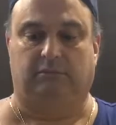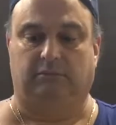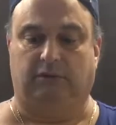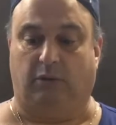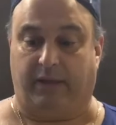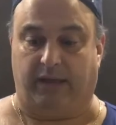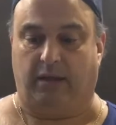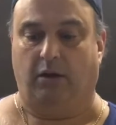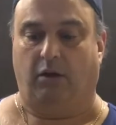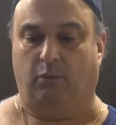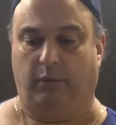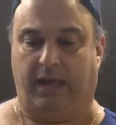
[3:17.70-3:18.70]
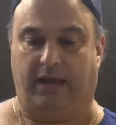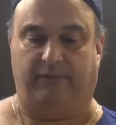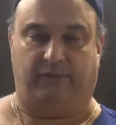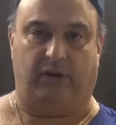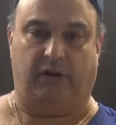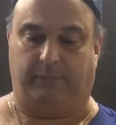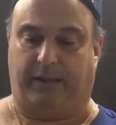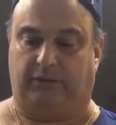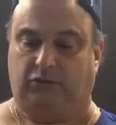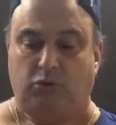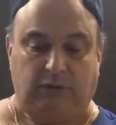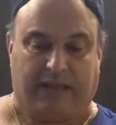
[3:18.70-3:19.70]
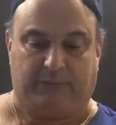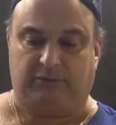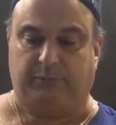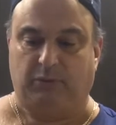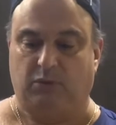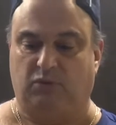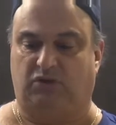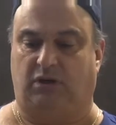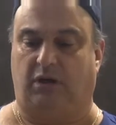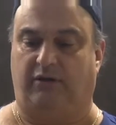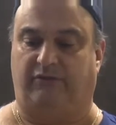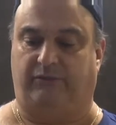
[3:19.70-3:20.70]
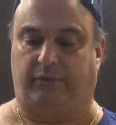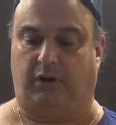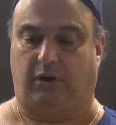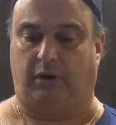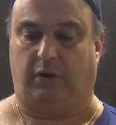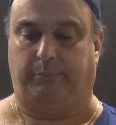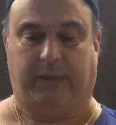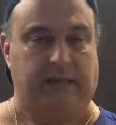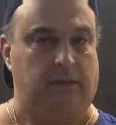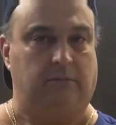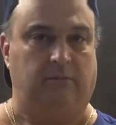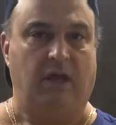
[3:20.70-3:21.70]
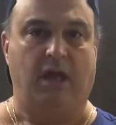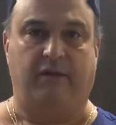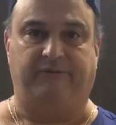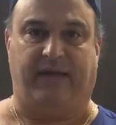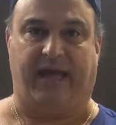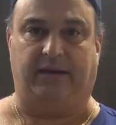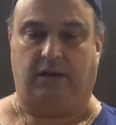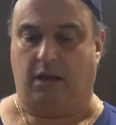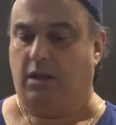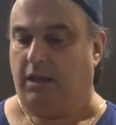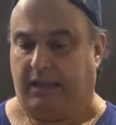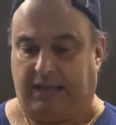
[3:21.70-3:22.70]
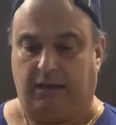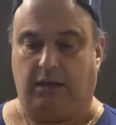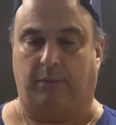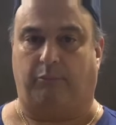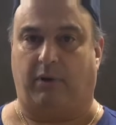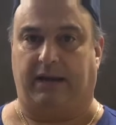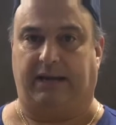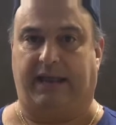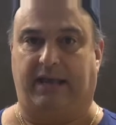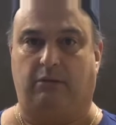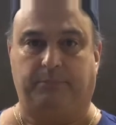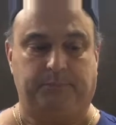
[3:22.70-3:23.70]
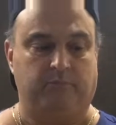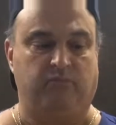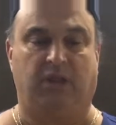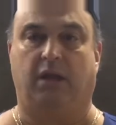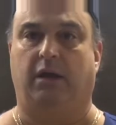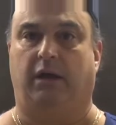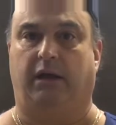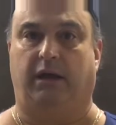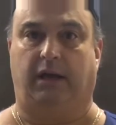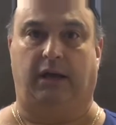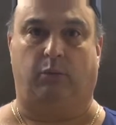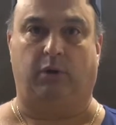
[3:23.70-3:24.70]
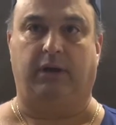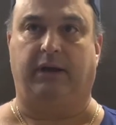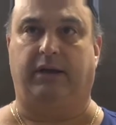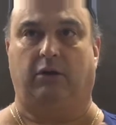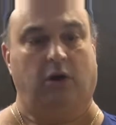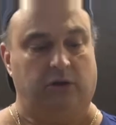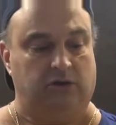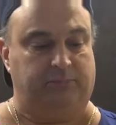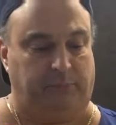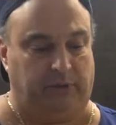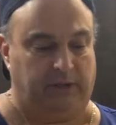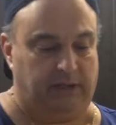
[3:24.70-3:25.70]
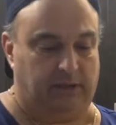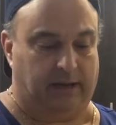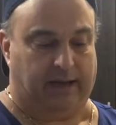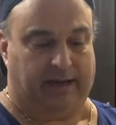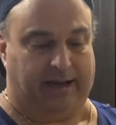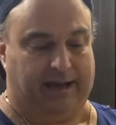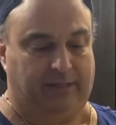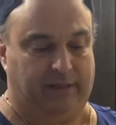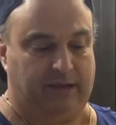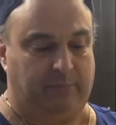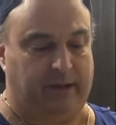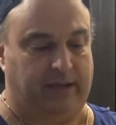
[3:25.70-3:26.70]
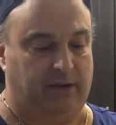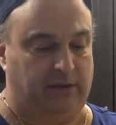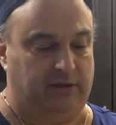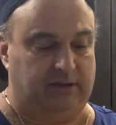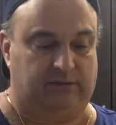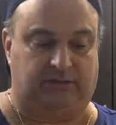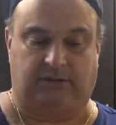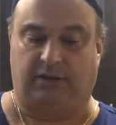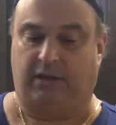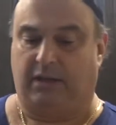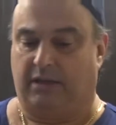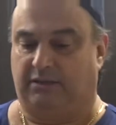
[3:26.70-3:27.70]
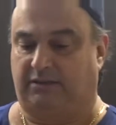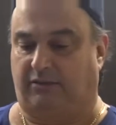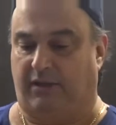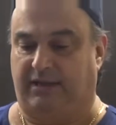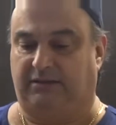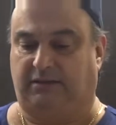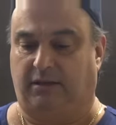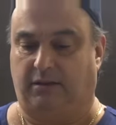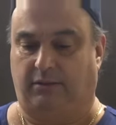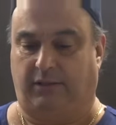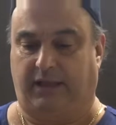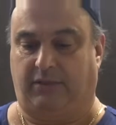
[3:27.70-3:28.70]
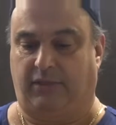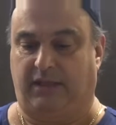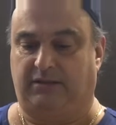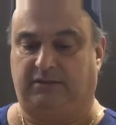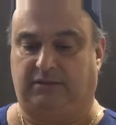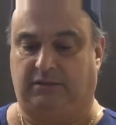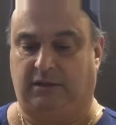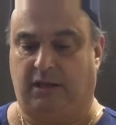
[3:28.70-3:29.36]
Okay, we have about 2 tablespoons of our bacon fat heating up right now. We're going to get our onions put in. I like my onions sliced like this.